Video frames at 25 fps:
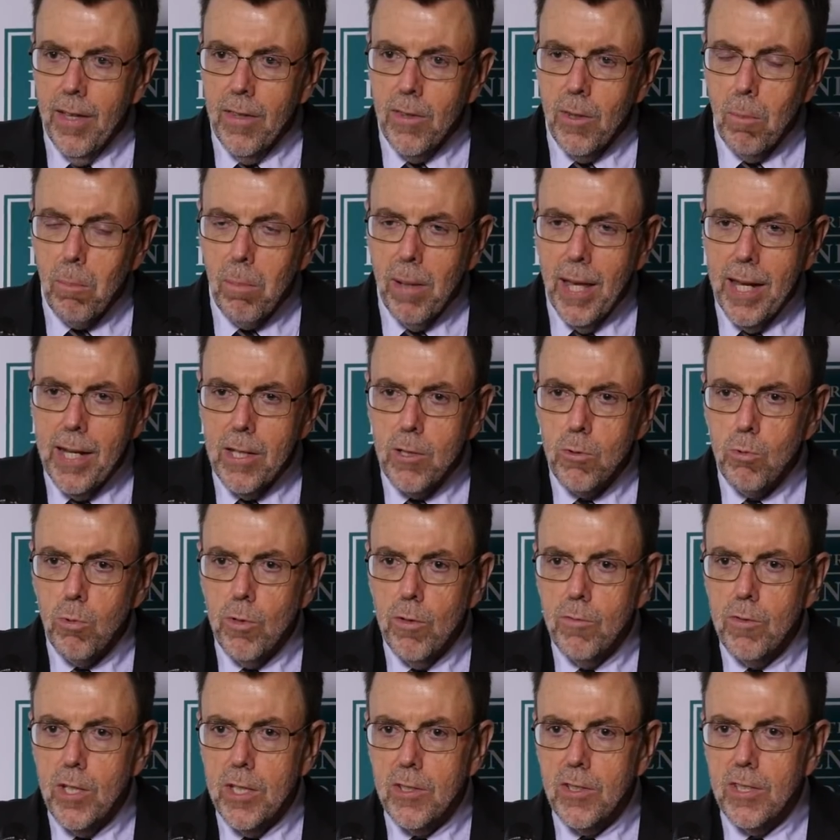the planets would
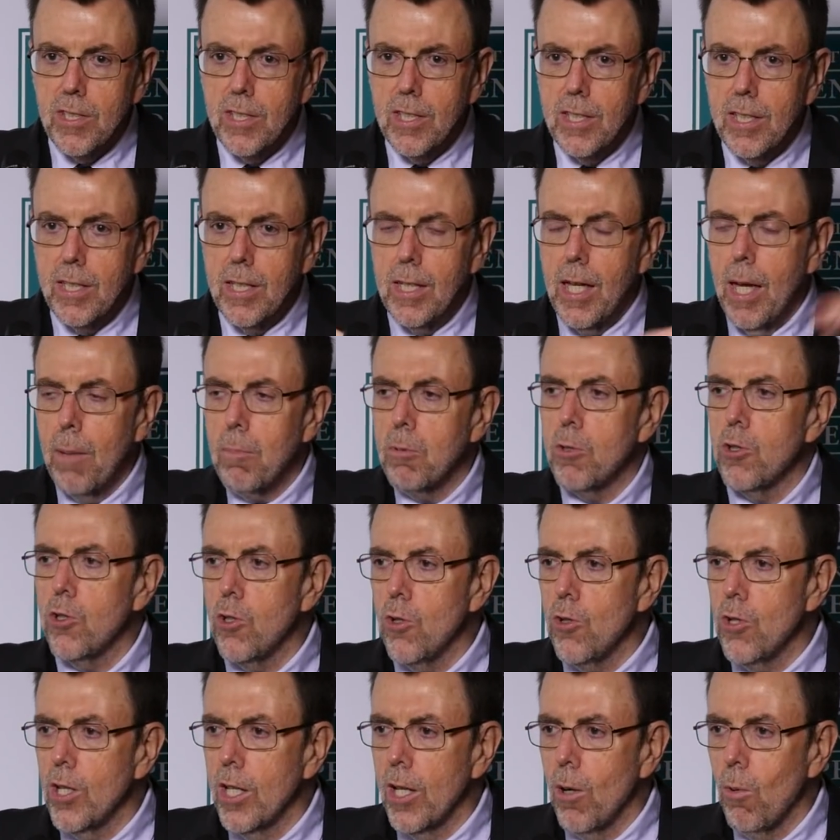have just kept
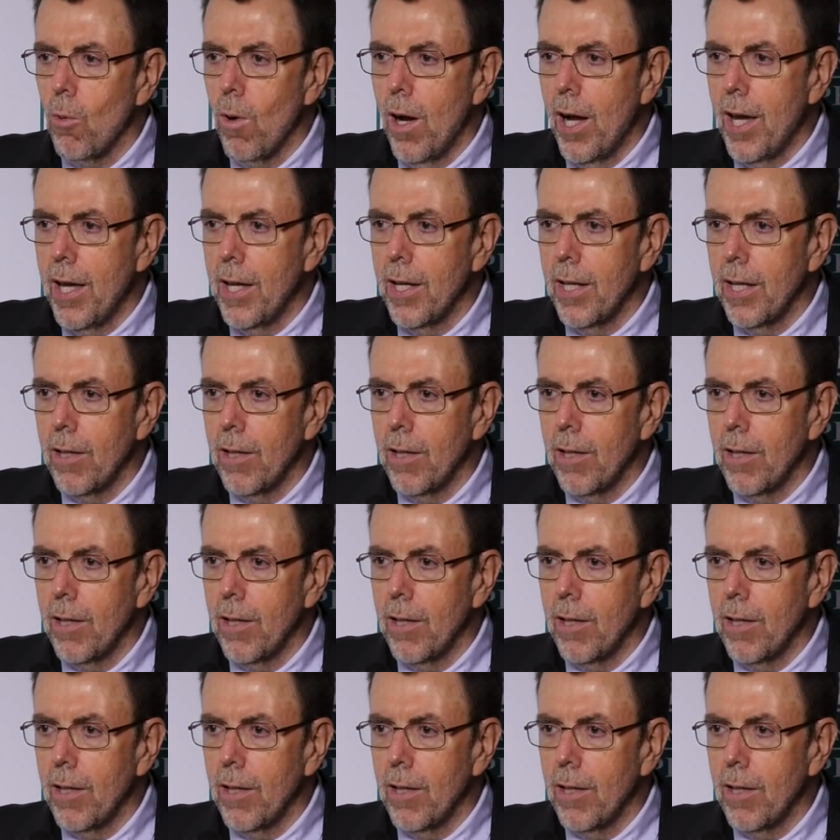shooting away.